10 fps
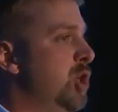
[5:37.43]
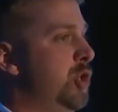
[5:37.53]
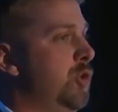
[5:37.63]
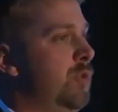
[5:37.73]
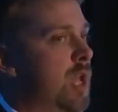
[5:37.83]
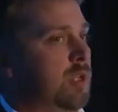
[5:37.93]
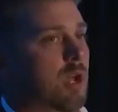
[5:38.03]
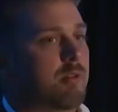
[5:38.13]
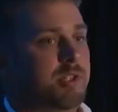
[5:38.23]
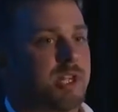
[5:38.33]
to that
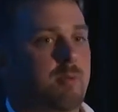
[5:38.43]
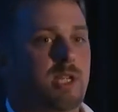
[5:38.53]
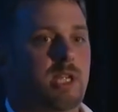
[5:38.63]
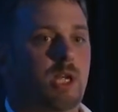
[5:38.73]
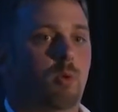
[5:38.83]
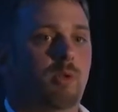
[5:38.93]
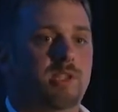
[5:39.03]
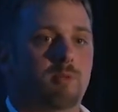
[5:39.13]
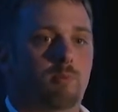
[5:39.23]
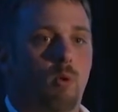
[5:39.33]
knowledge can be equally
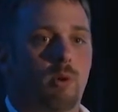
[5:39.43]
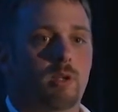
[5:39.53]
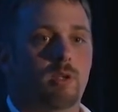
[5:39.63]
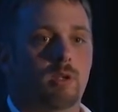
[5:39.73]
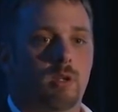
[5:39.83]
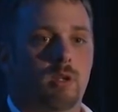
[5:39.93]
as important